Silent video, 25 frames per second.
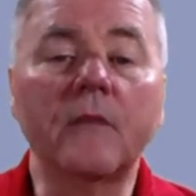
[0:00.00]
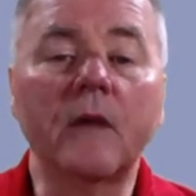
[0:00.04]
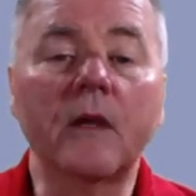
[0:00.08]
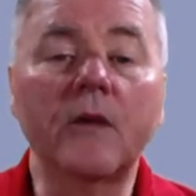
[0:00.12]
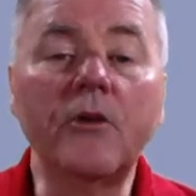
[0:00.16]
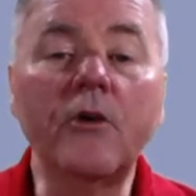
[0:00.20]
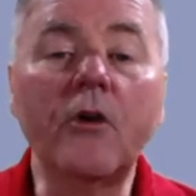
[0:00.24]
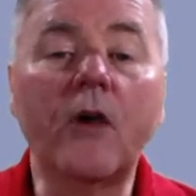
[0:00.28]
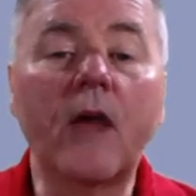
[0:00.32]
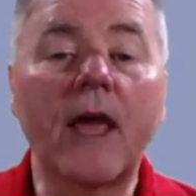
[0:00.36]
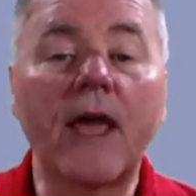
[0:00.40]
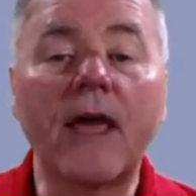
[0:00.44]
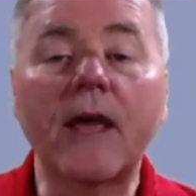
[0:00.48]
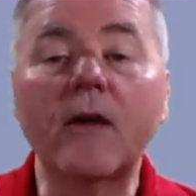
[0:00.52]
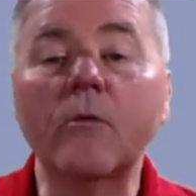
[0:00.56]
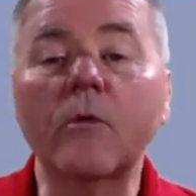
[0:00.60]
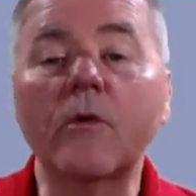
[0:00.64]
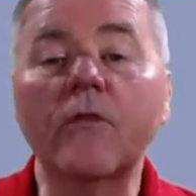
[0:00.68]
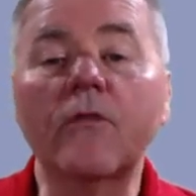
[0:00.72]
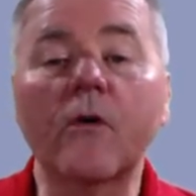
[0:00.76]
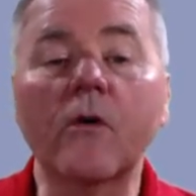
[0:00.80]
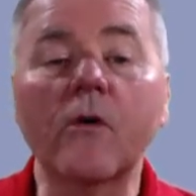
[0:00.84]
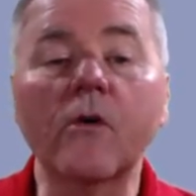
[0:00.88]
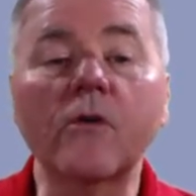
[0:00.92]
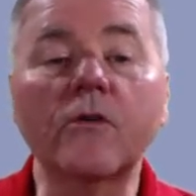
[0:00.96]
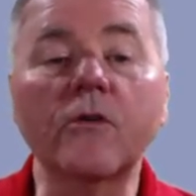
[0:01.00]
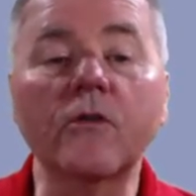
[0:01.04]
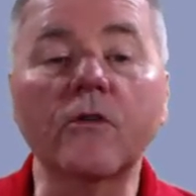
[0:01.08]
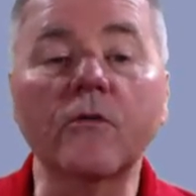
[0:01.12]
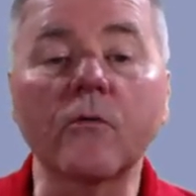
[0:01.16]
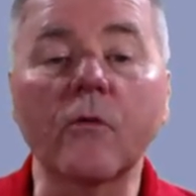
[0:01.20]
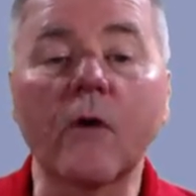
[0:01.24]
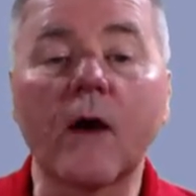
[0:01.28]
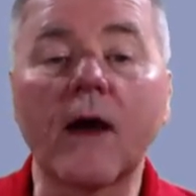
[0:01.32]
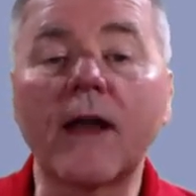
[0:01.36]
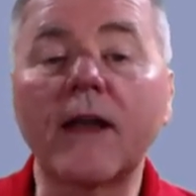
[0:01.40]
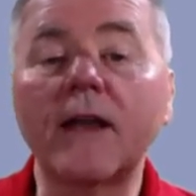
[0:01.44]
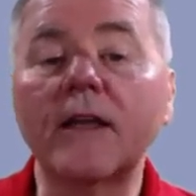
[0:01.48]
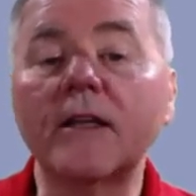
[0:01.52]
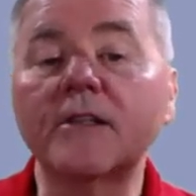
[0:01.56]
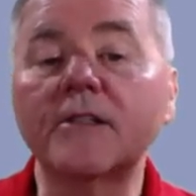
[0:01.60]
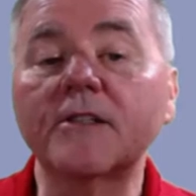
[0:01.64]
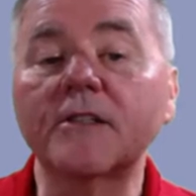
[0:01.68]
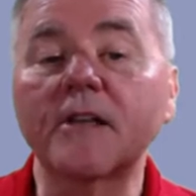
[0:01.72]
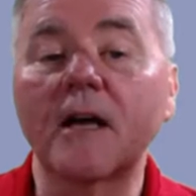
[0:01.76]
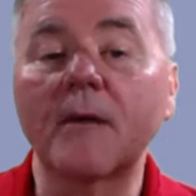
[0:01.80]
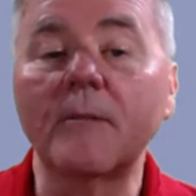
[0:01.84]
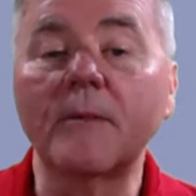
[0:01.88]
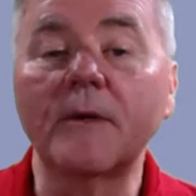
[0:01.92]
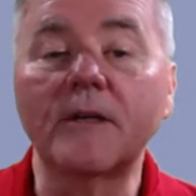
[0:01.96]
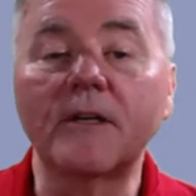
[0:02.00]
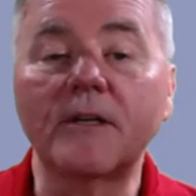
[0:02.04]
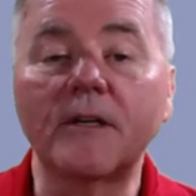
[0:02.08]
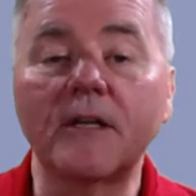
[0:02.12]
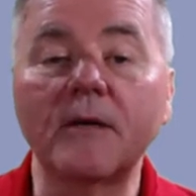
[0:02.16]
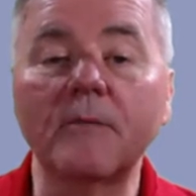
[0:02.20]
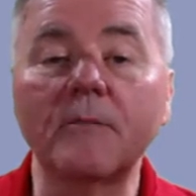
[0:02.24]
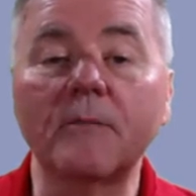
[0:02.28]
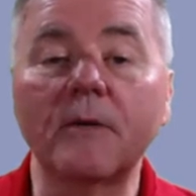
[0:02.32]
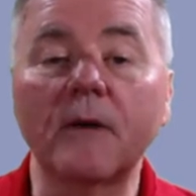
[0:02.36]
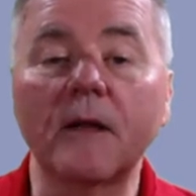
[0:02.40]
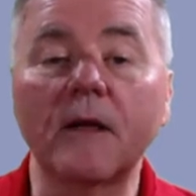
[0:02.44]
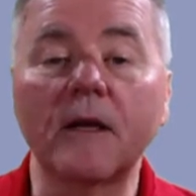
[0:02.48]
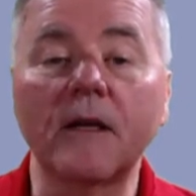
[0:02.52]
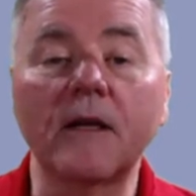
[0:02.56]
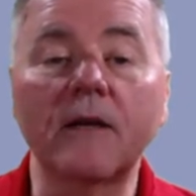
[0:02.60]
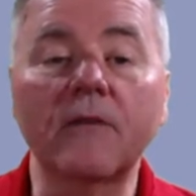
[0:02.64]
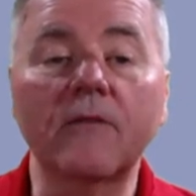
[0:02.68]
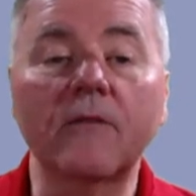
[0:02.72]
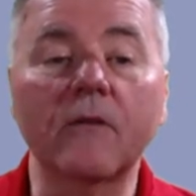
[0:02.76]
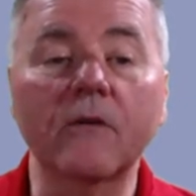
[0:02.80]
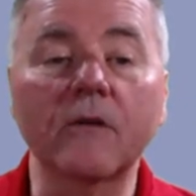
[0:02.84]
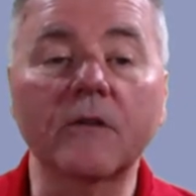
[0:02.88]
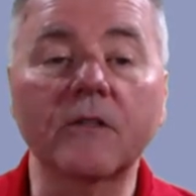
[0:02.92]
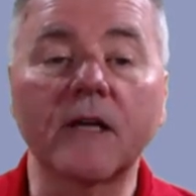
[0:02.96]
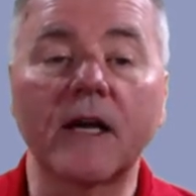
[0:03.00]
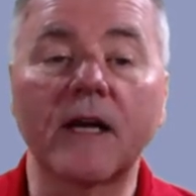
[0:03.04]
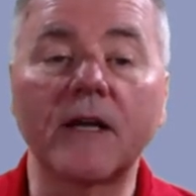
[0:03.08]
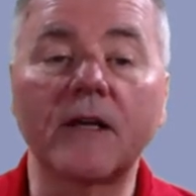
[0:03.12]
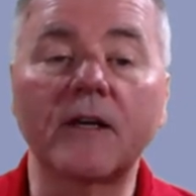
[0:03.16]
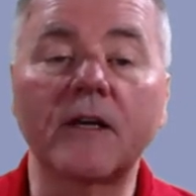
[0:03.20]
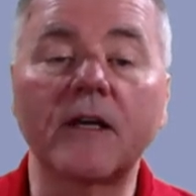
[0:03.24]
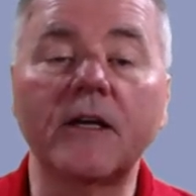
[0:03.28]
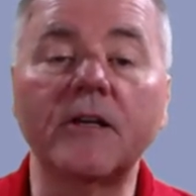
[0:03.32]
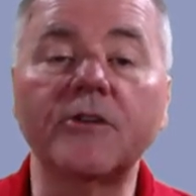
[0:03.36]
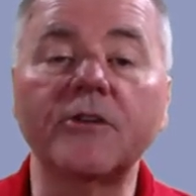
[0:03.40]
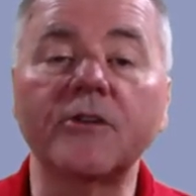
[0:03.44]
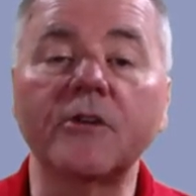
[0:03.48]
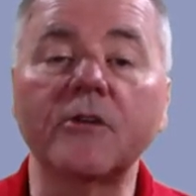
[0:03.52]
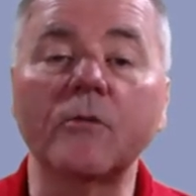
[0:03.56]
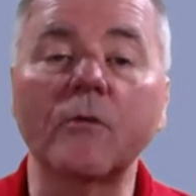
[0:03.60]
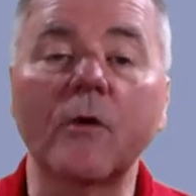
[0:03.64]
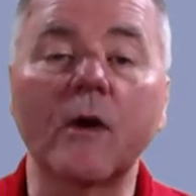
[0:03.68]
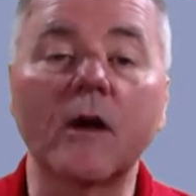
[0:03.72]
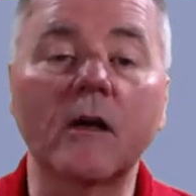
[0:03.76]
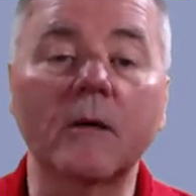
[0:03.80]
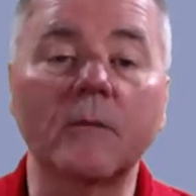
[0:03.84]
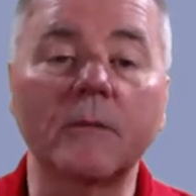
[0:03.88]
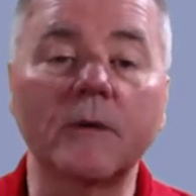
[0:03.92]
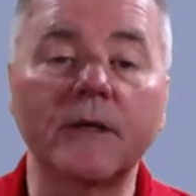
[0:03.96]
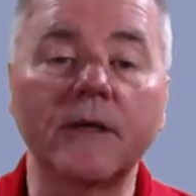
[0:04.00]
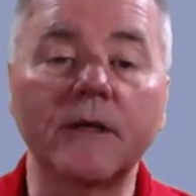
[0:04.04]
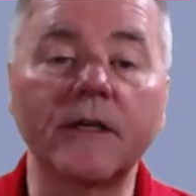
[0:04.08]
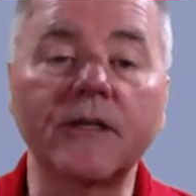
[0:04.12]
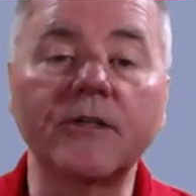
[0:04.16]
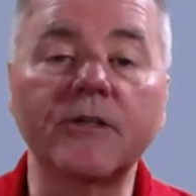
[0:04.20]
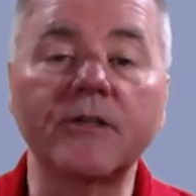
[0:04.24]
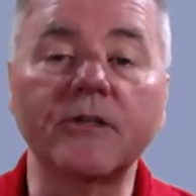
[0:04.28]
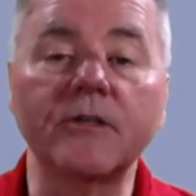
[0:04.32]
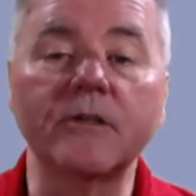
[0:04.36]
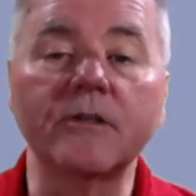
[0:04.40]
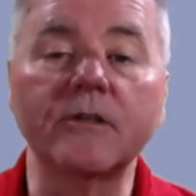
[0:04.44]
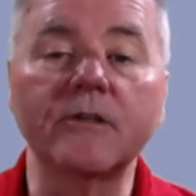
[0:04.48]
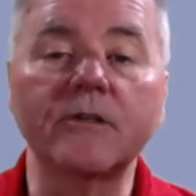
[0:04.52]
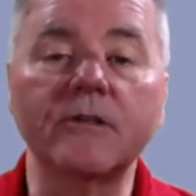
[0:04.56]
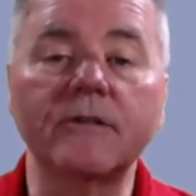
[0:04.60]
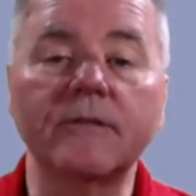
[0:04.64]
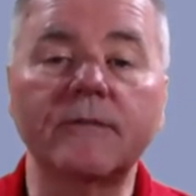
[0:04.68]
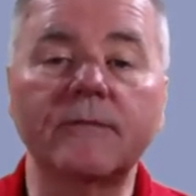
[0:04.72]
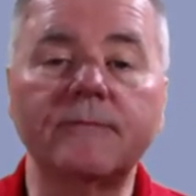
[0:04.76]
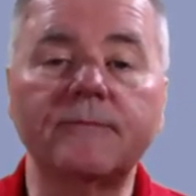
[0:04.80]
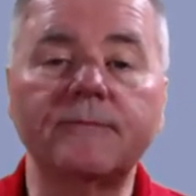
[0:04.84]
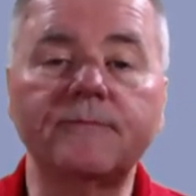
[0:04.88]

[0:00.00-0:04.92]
You can refer to the writing assignment template for citation recommendations.